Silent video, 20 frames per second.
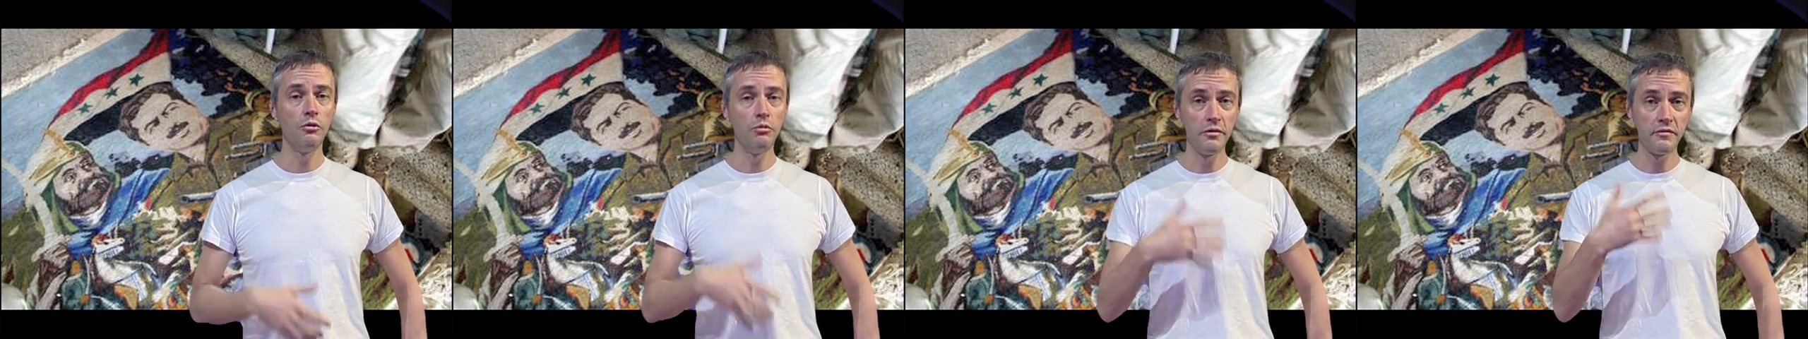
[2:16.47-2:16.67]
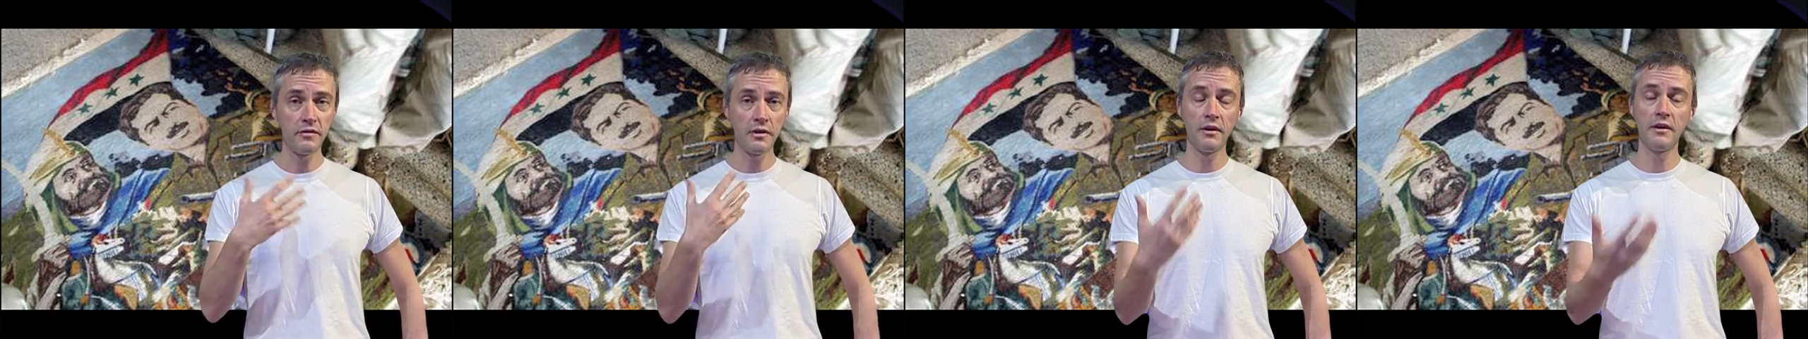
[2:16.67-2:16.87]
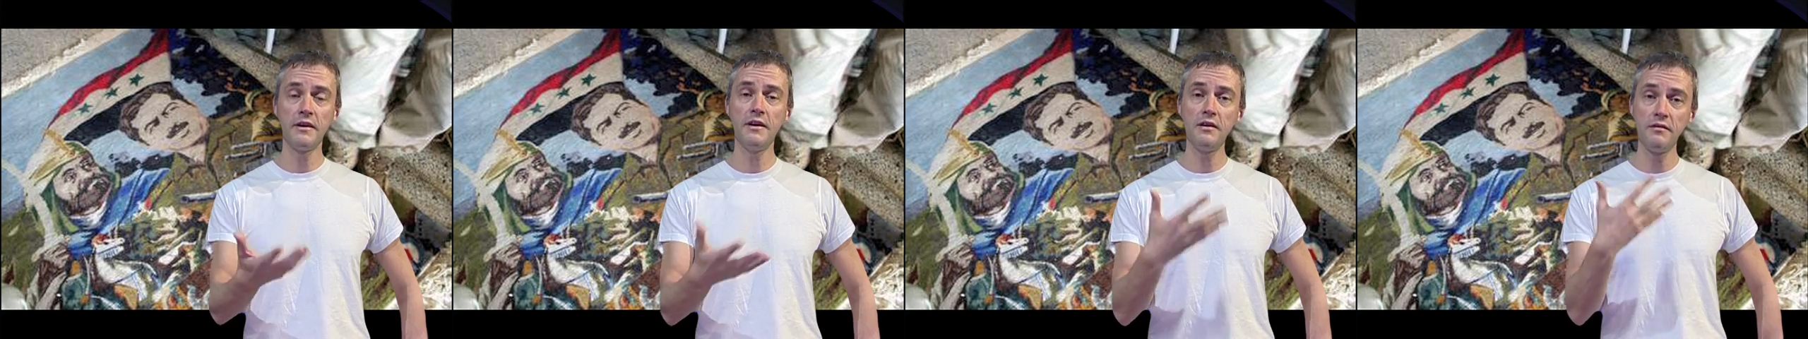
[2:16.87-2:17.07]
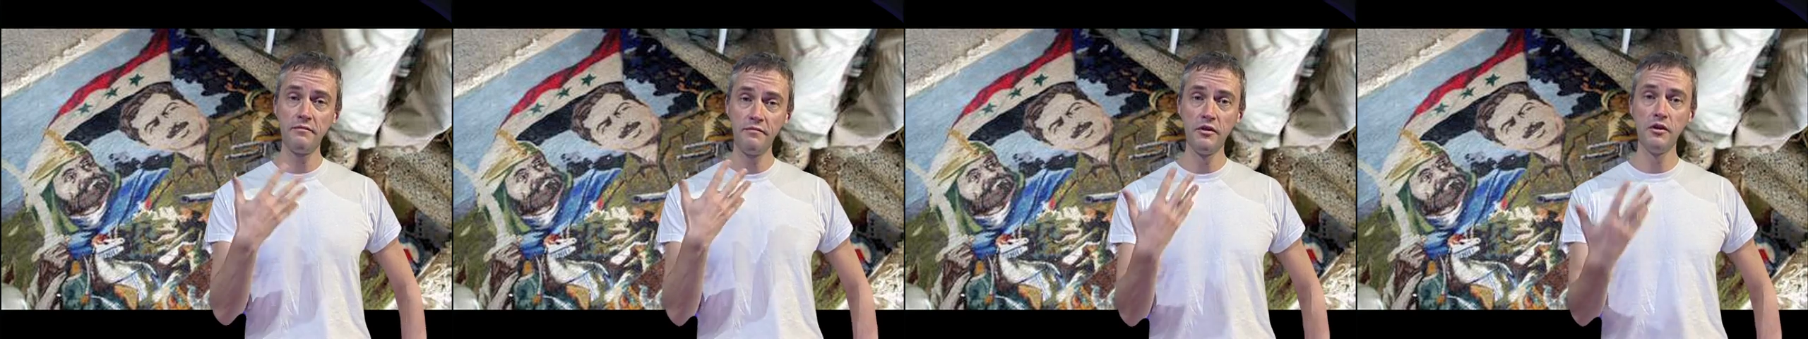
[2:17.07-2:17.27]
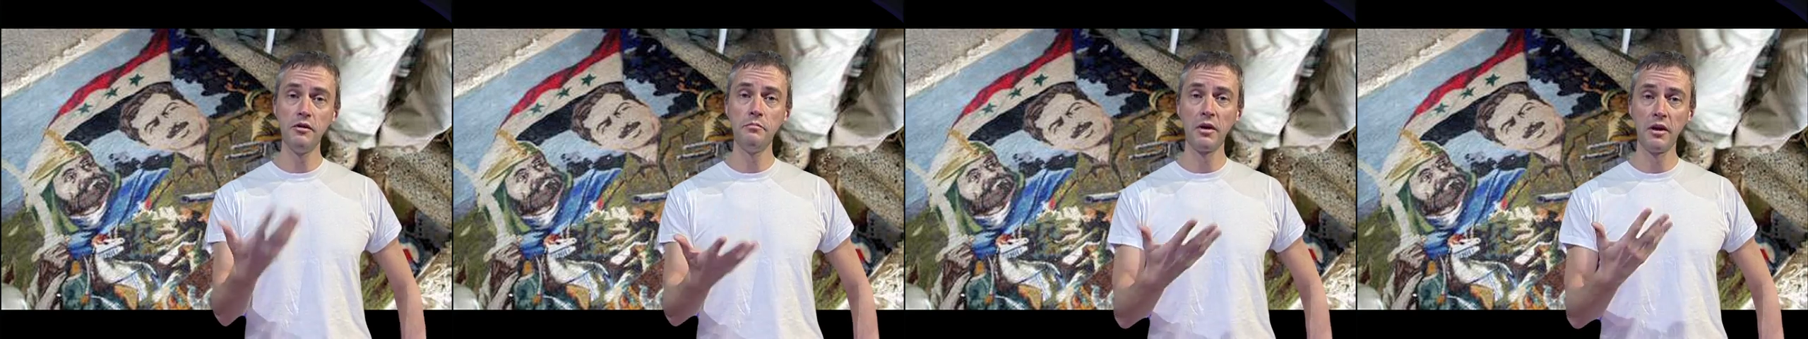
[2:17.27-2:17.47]
with clear
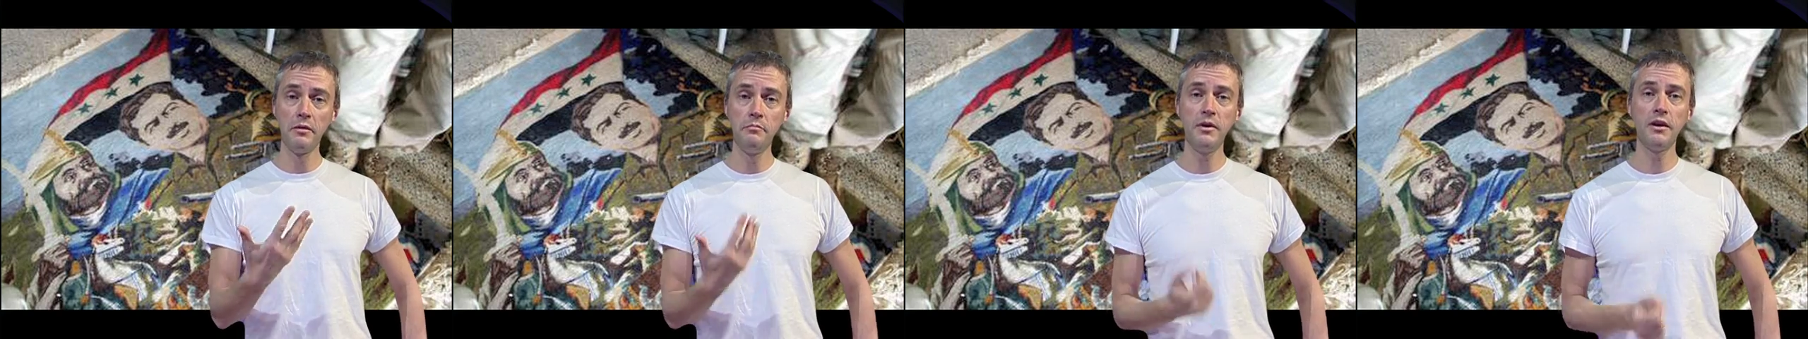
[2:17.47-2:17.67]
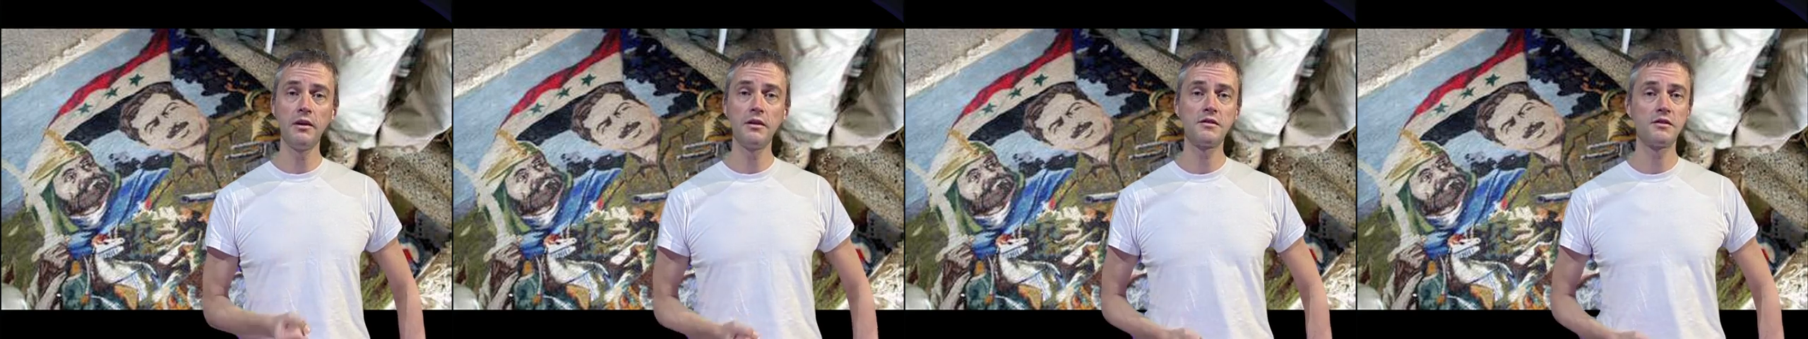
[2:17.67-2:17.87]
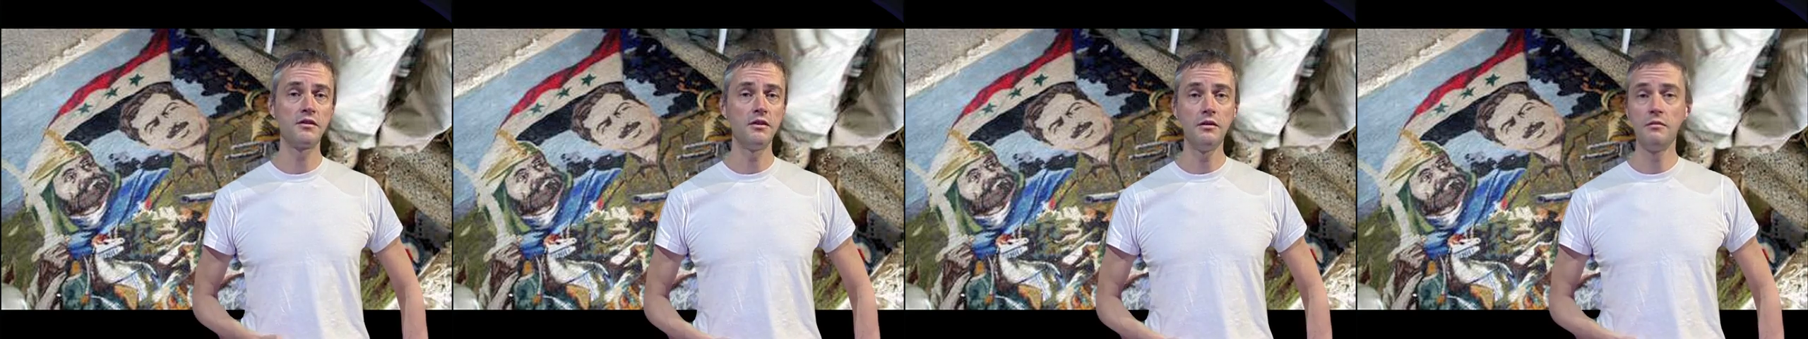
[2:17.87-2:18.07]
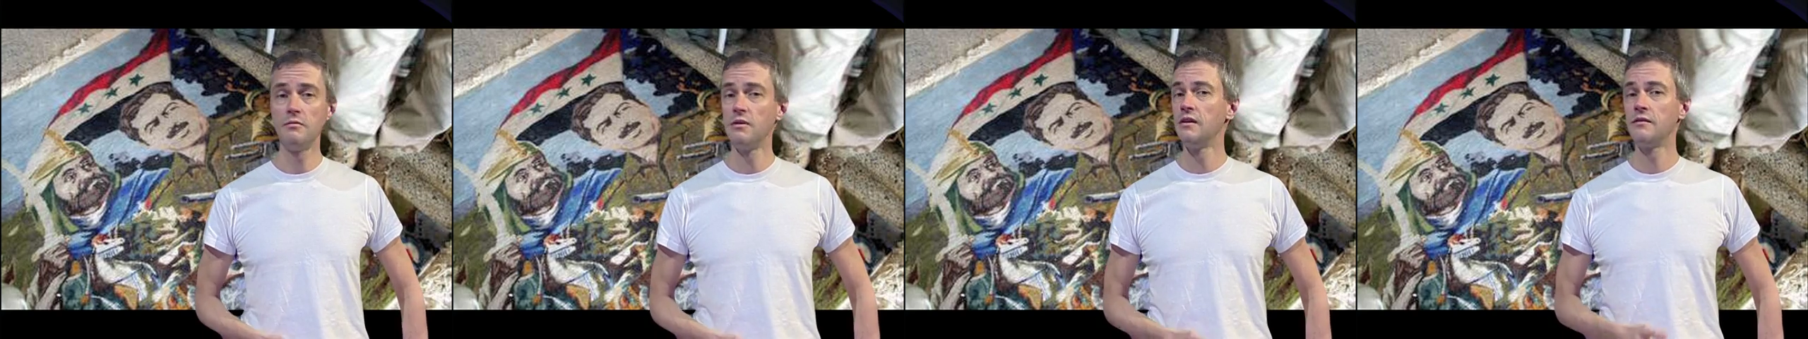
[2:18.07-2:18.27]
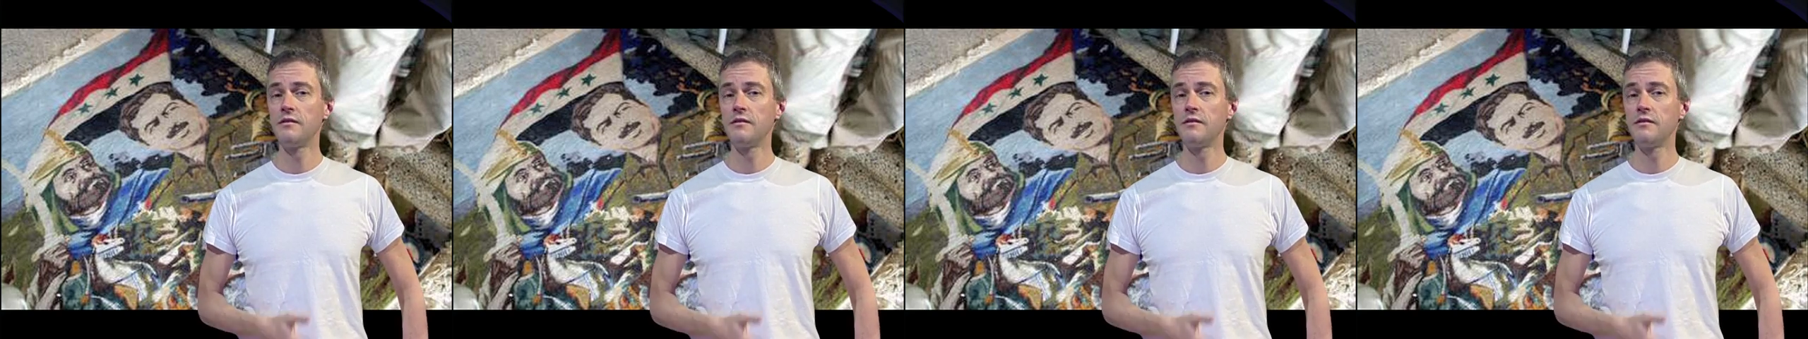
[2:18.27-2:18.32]
verbal ability,